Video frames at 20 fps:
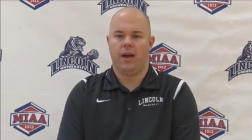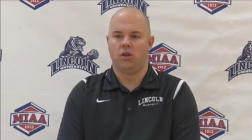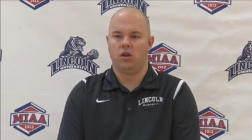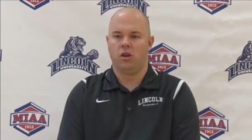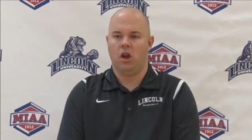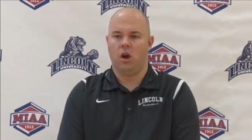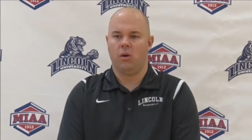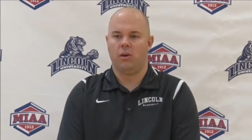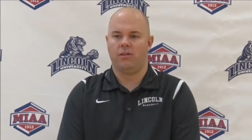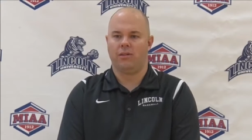
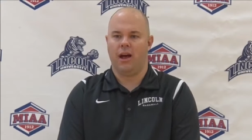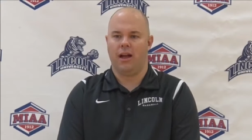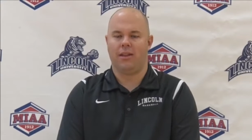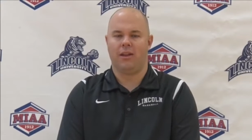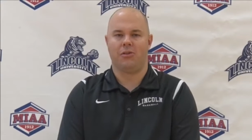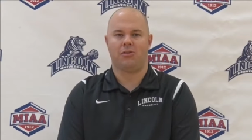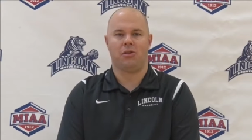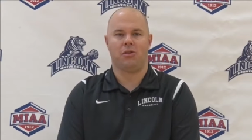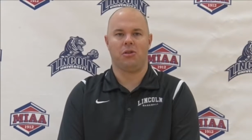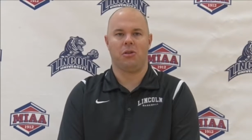You know, he's not
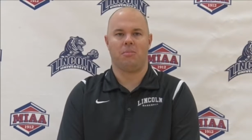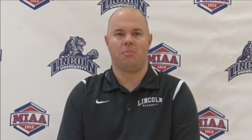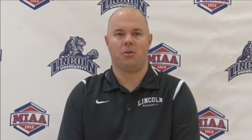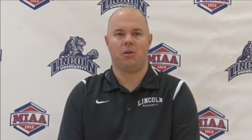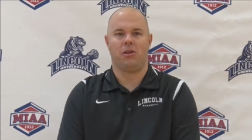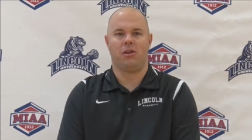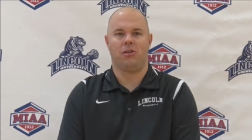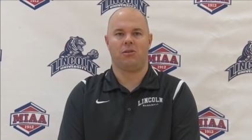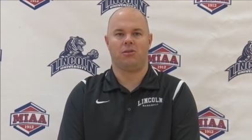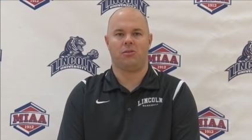necessarily the
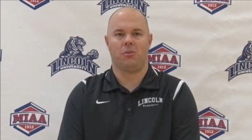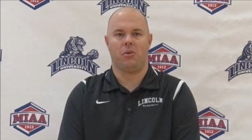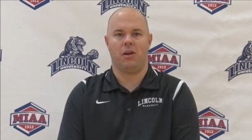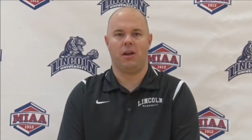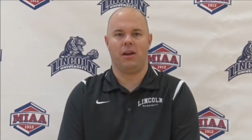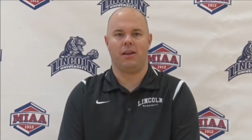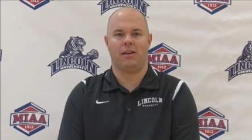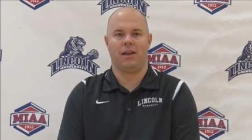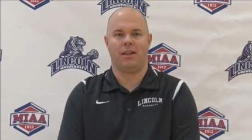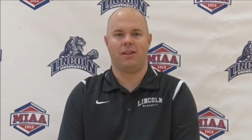prettiest
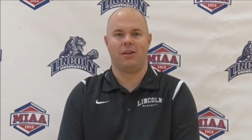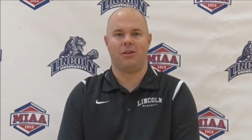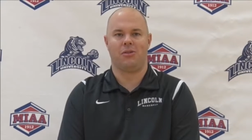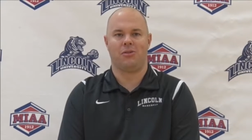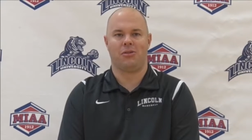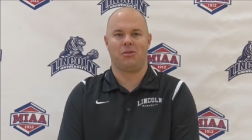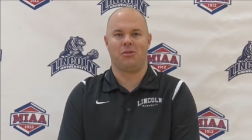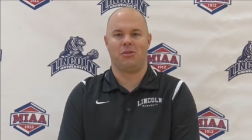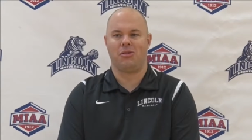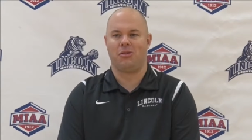swing, not
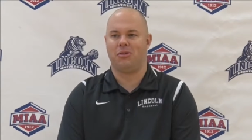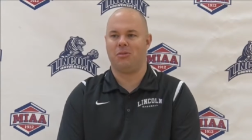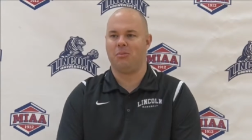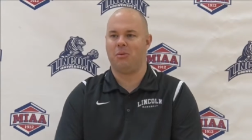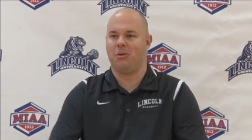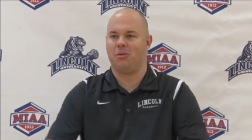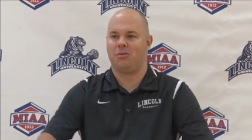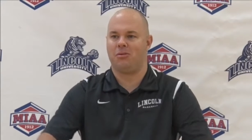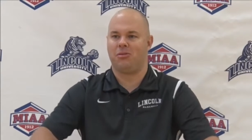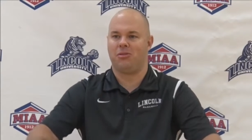necessarily the
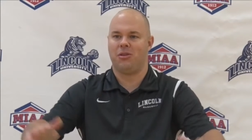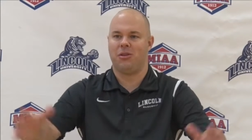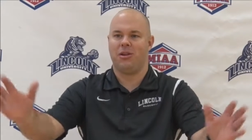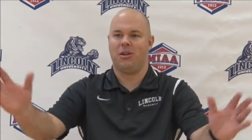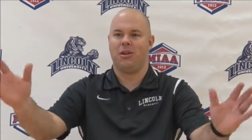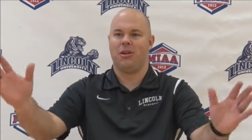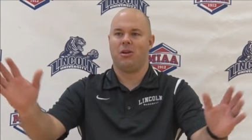most